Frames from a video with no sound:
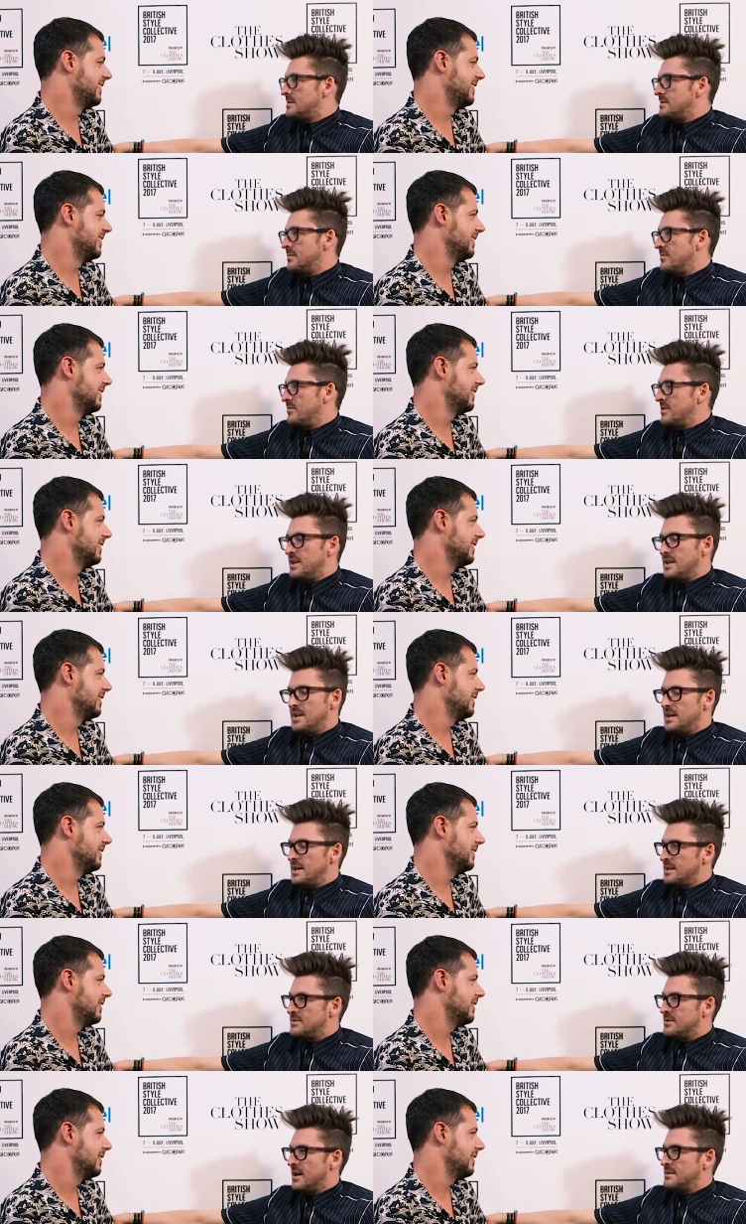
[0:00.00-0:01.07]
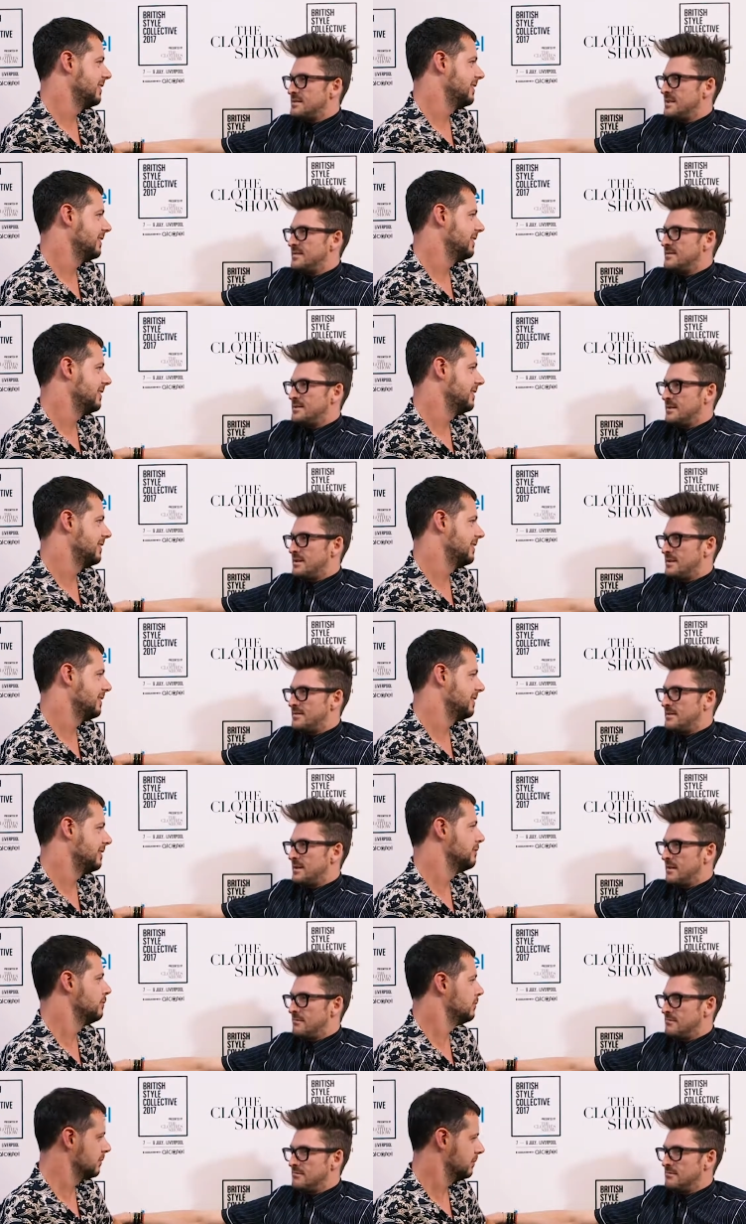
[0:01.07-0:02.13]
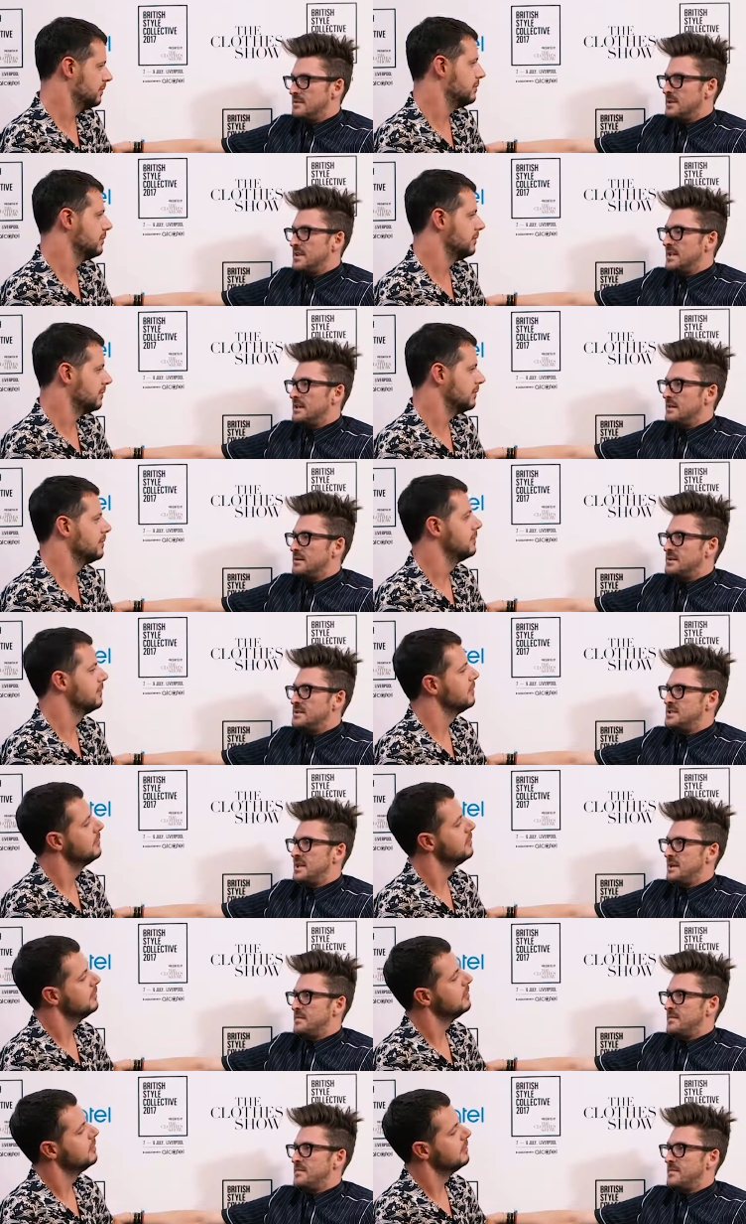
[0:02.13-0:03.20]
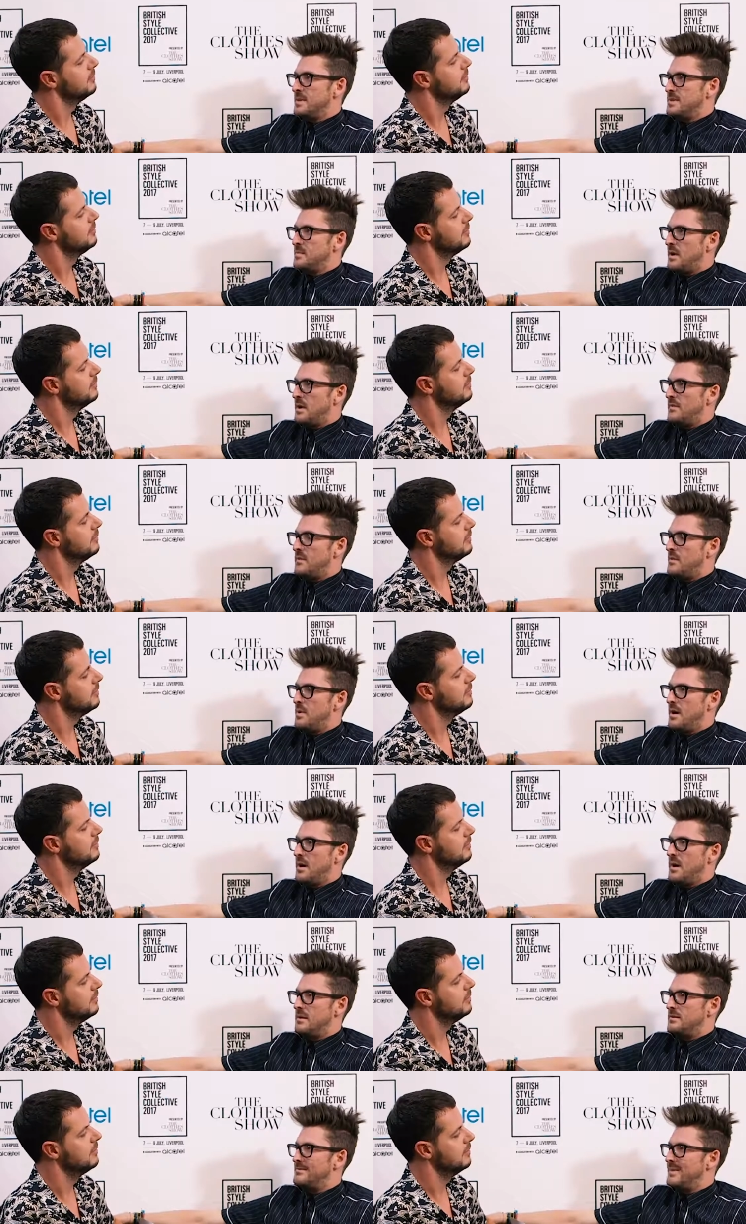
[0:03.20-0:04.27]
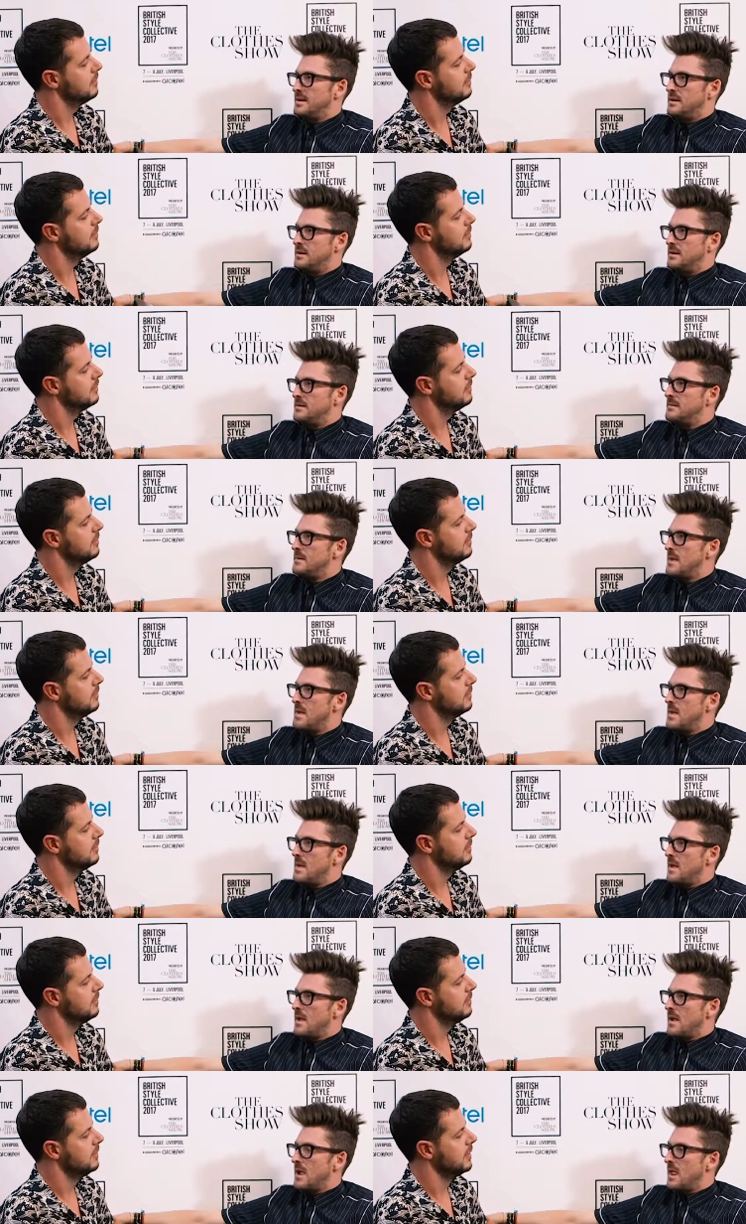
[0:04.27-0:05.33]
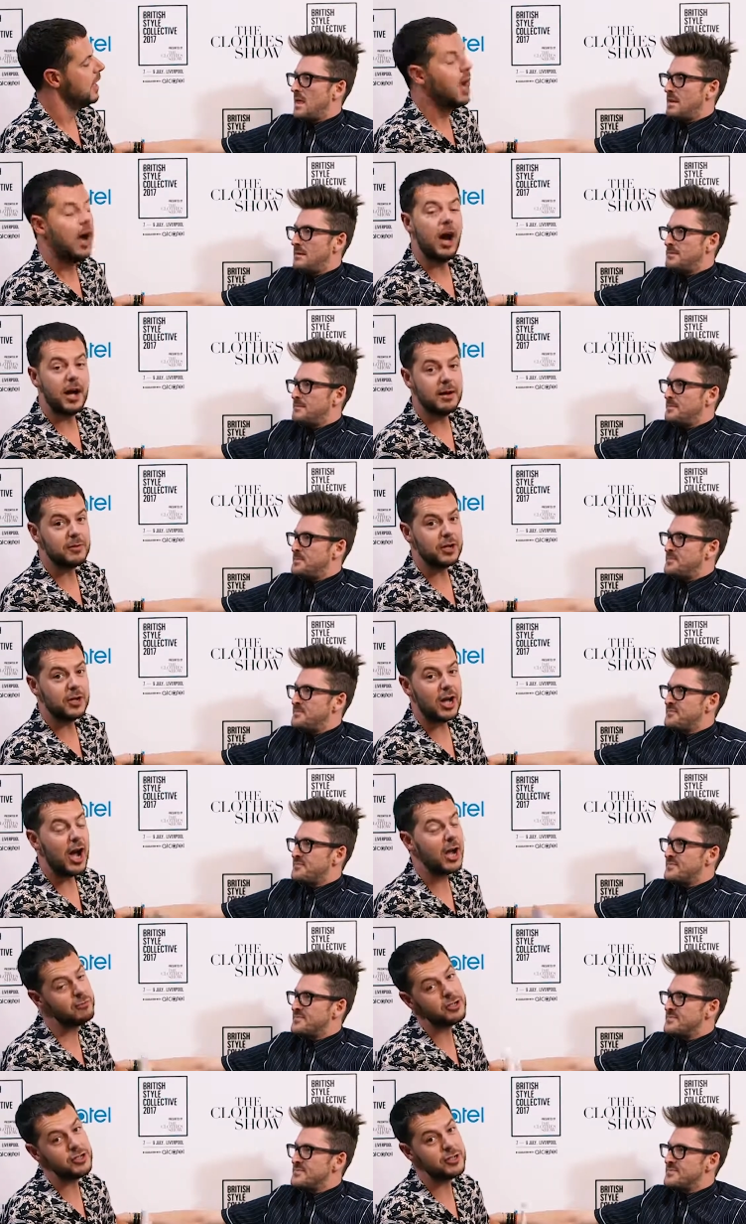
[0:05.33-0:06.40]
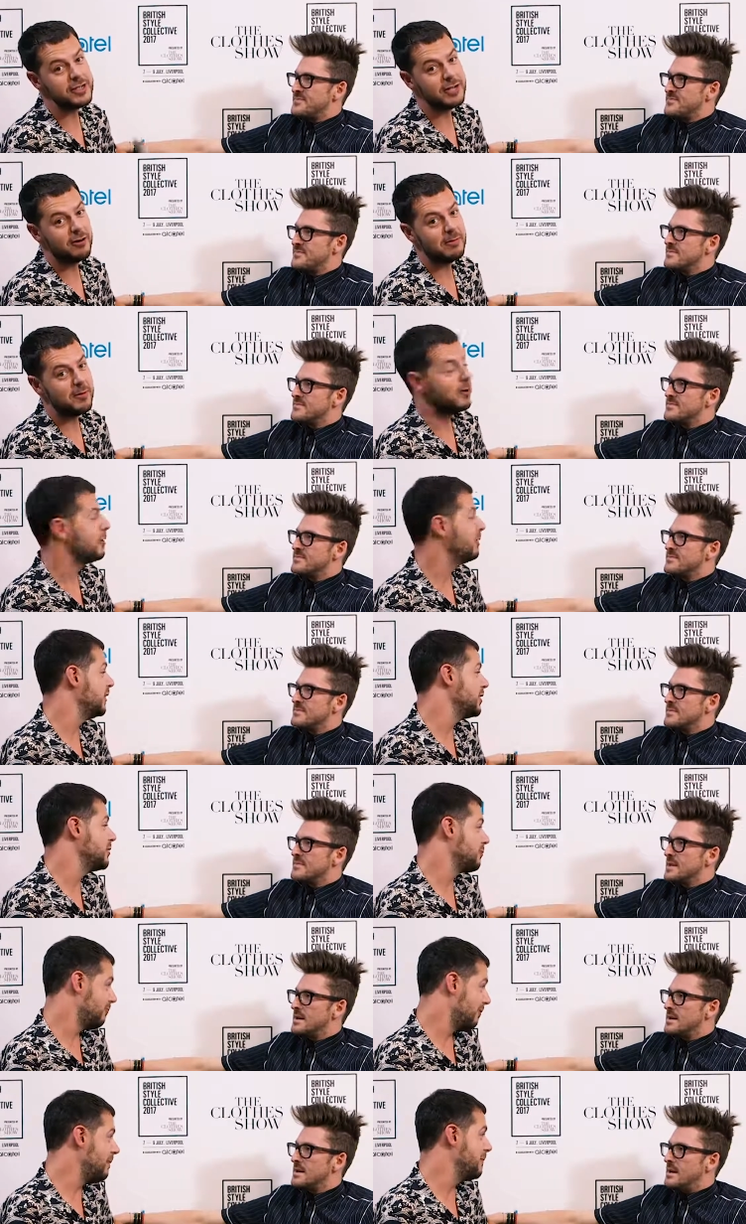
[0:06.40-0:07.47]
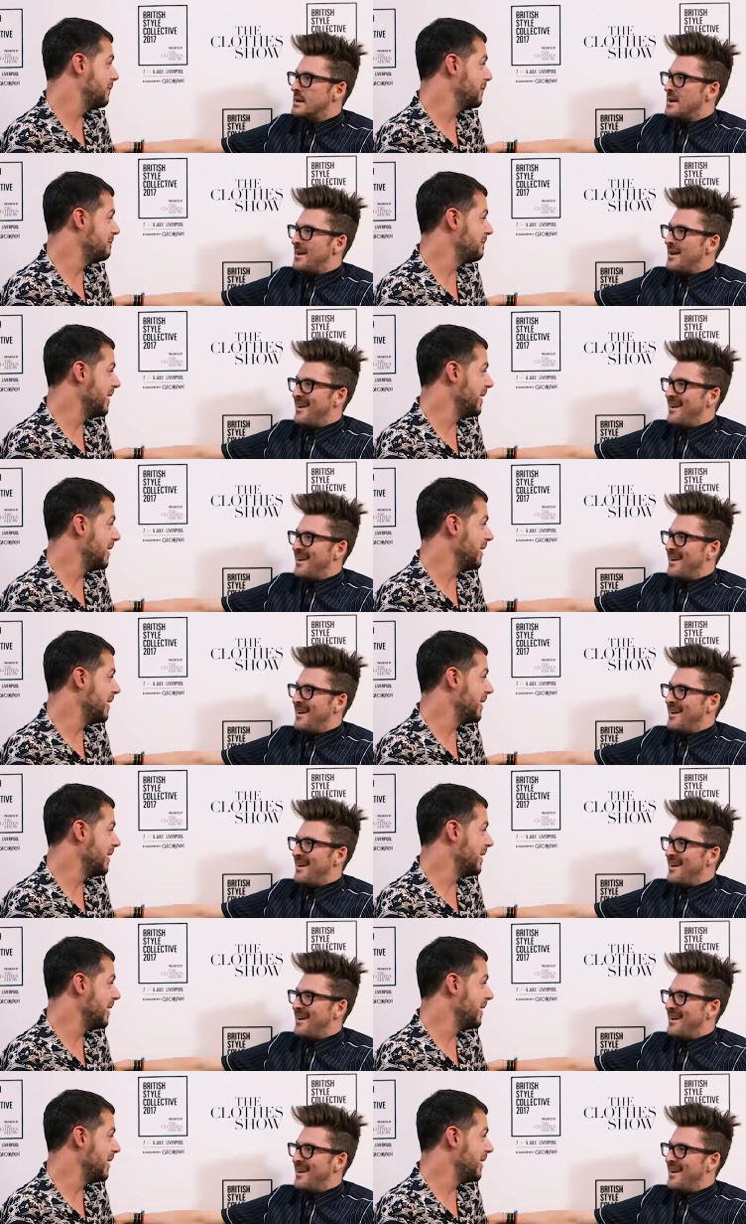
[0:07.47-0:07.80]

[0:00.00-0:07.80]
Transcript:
Speaker 1: someone really attractive. So I'd have to like really go to the gym as part of the part. Uh.
Speaker 2: I'm gonna. I would choose Erin Brockovich. We'll wrap it with